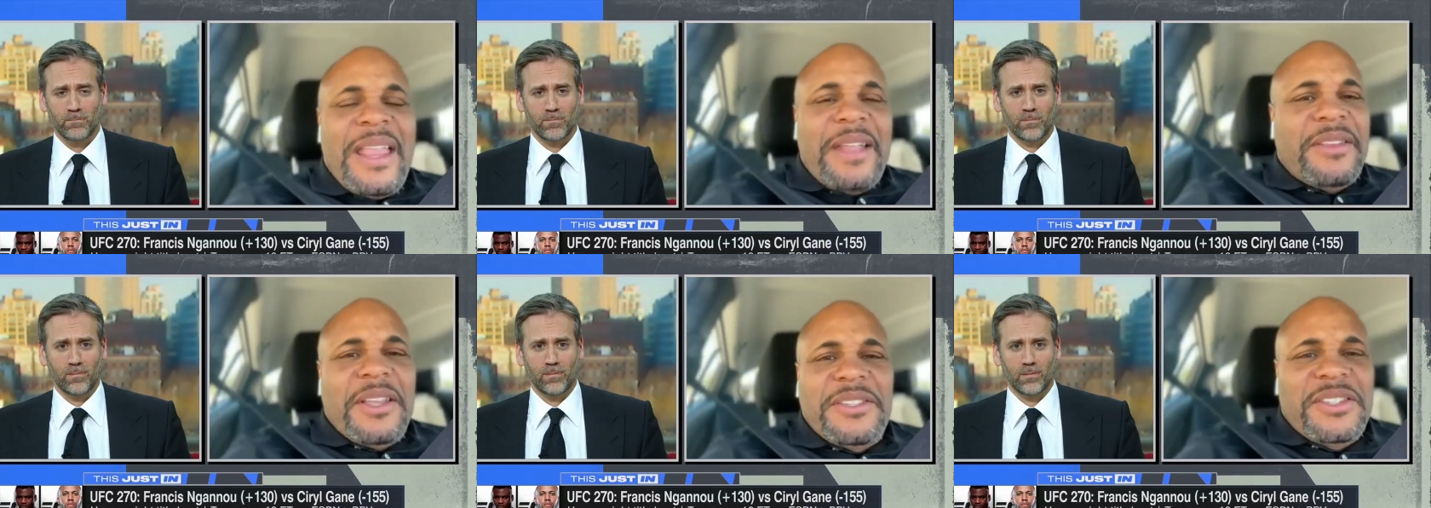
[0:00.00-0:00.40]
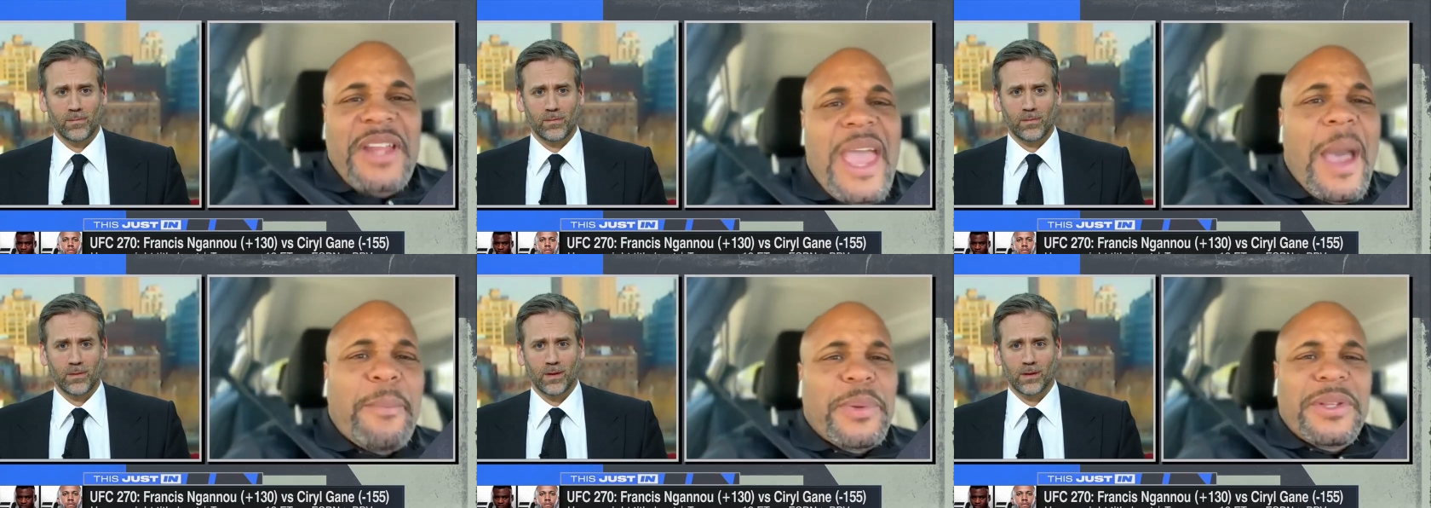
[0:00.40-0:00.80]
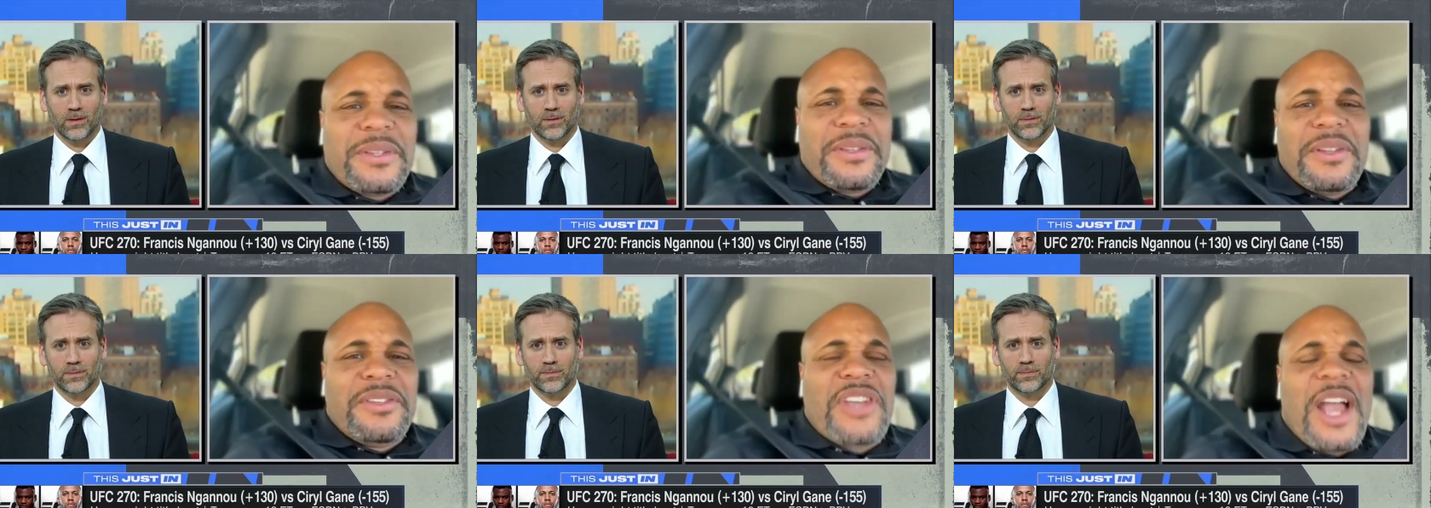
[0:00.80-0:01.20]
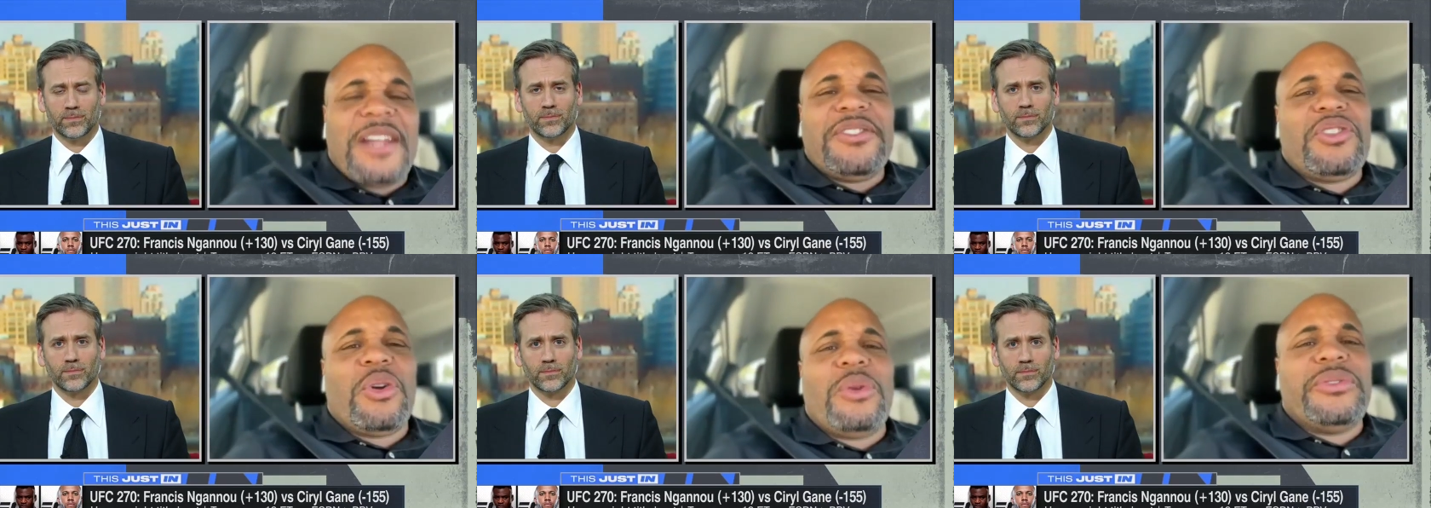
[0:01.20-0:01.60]
Speaker 1: And that doesn't happen.
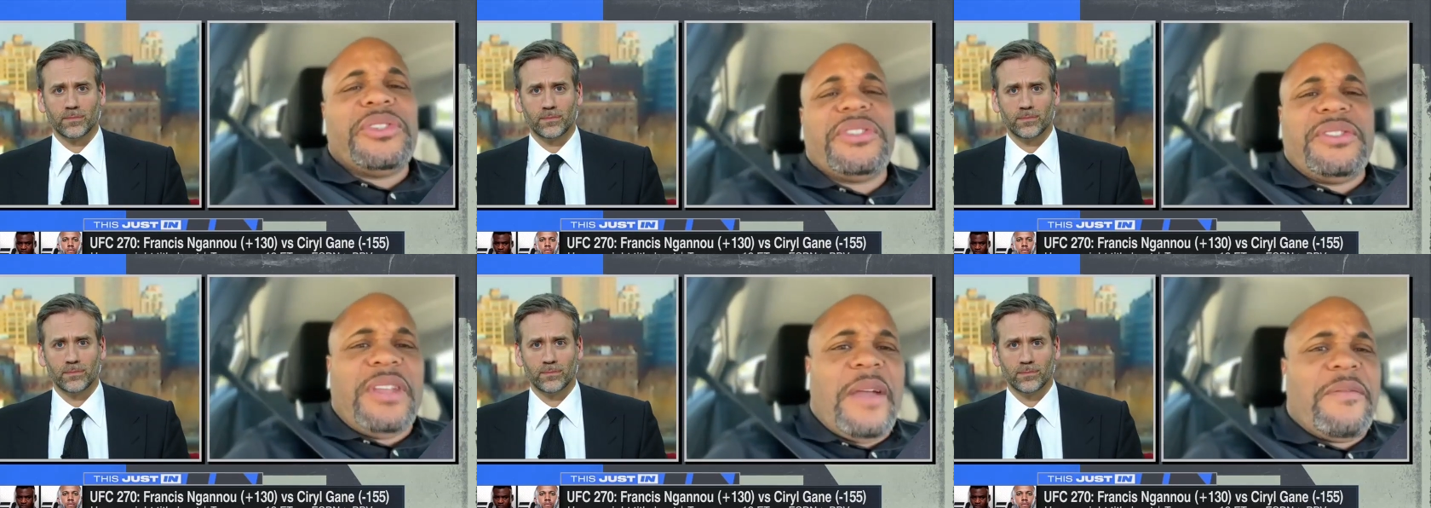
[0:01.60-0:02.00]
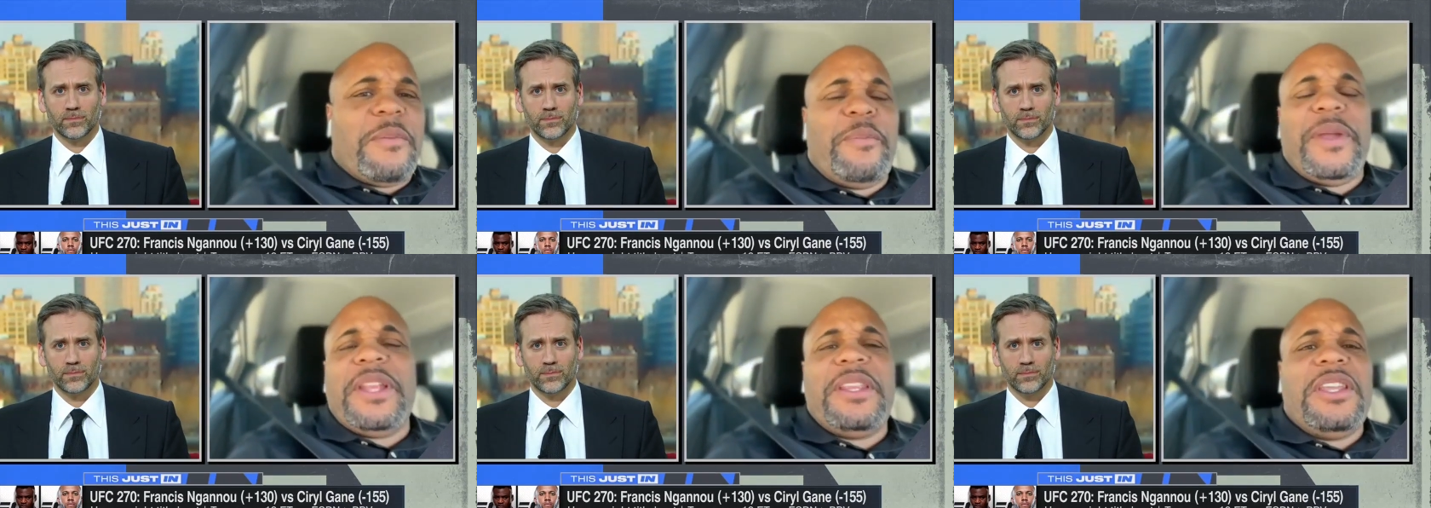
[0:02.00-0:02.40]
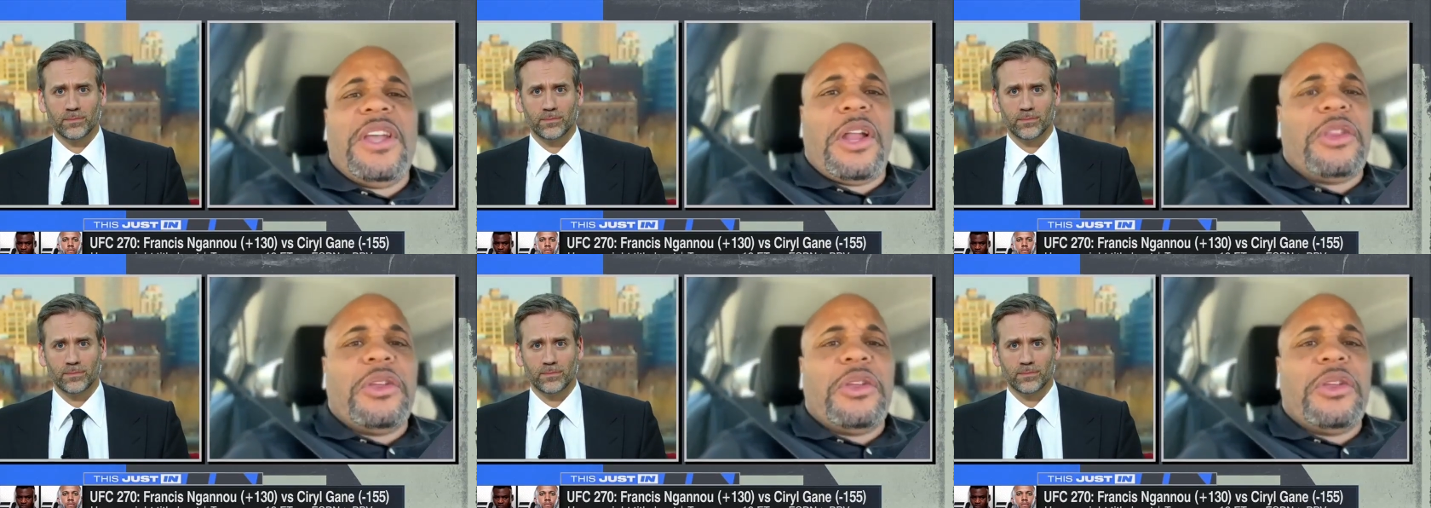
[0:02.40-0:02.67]
Jon Jones has never been the